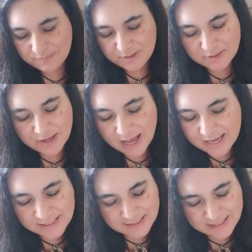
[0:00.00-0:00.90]
You
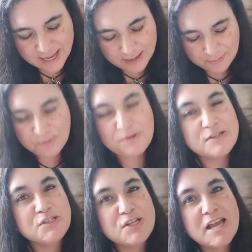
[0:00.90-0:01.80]
guys, I
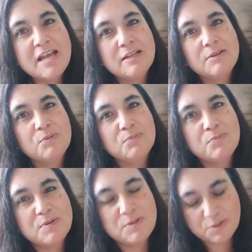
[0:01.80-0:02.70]
appreciate
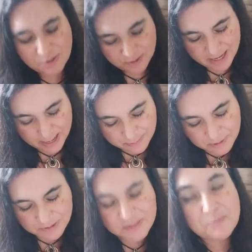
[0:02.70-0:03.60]
when you're
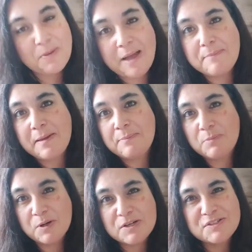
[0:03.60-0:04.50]
able to buy my
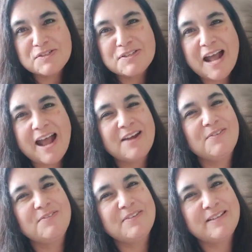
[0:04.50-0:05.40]
merch. I
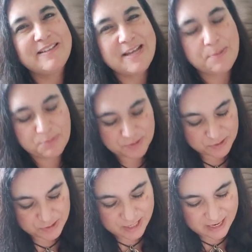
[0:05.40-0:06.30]
really
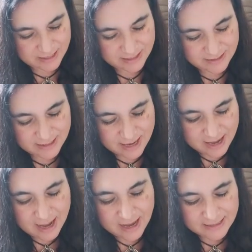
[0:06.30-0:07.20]
appreciate it
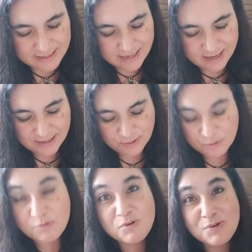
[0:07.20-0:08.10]
a ton.
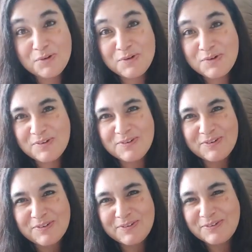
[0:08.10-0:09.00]

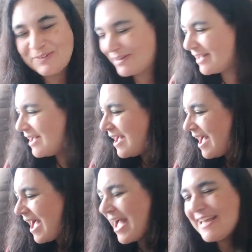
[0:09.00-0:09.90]
Ooh!
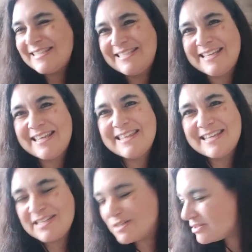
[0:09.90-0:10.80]
I see the
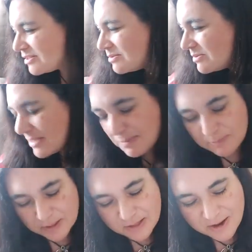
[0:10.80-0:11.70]
YouTube
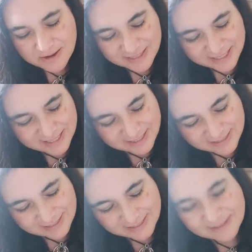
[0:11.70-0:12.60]
symbol on
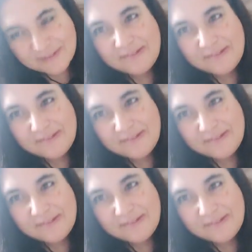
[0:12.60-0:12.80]
it.